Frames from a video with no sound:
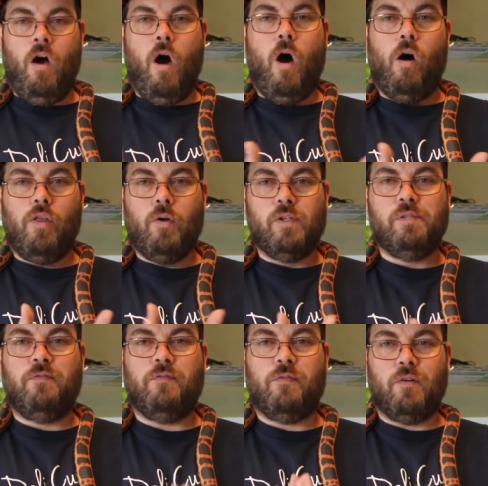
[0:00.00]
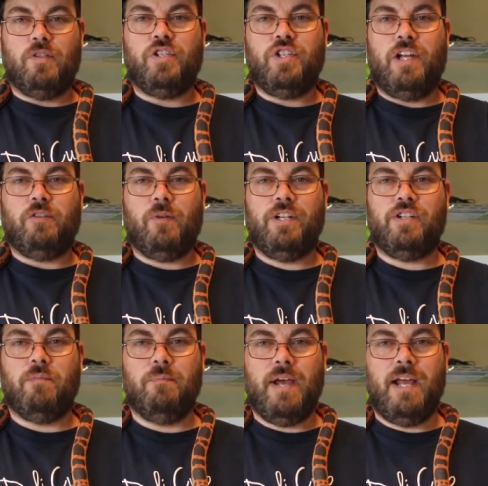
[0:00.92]
all those first
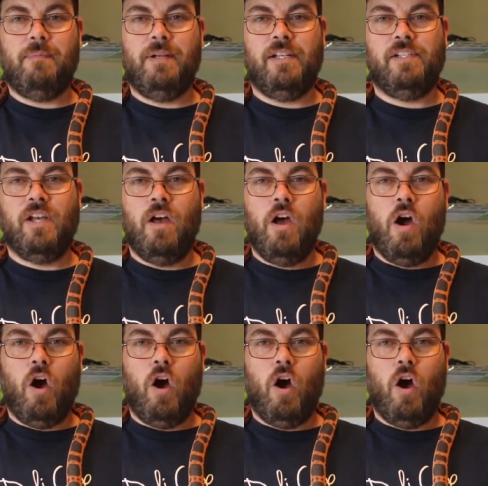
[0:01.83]
generation babies